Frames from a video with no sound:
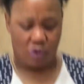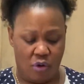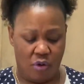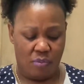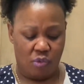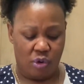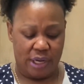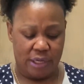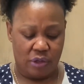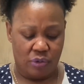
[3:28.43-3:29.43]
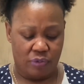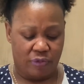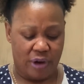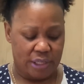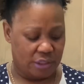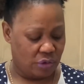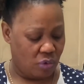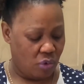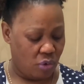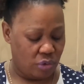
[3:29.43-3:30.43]
home when you fast
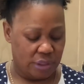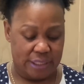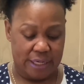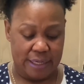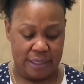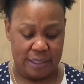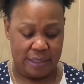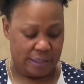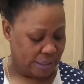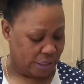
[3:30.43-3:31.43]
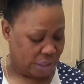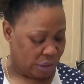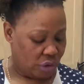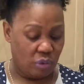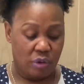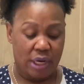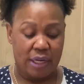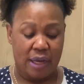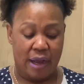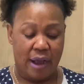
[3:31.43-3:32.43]
all day, you
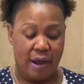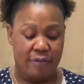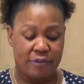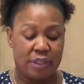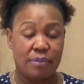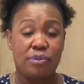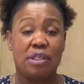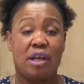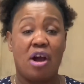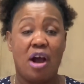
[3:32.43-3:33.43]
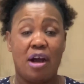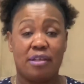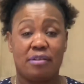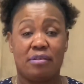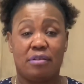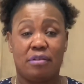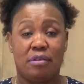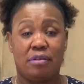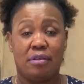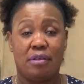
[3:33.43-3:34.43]
gotta have something hot.
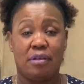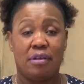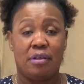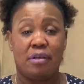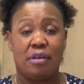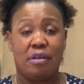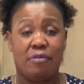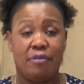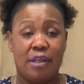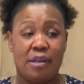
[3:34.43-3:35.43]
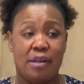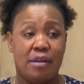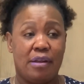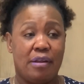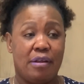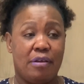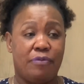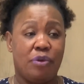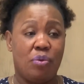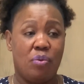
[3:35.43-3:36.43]
Even
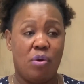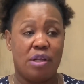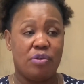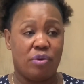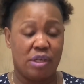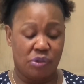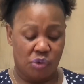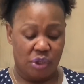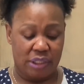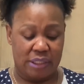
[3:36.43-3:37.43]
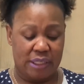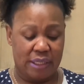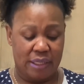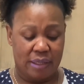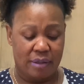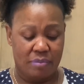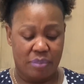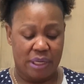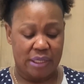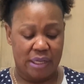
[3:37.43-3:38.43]
if you want, you can drink tea,
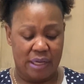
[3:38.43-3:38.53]
but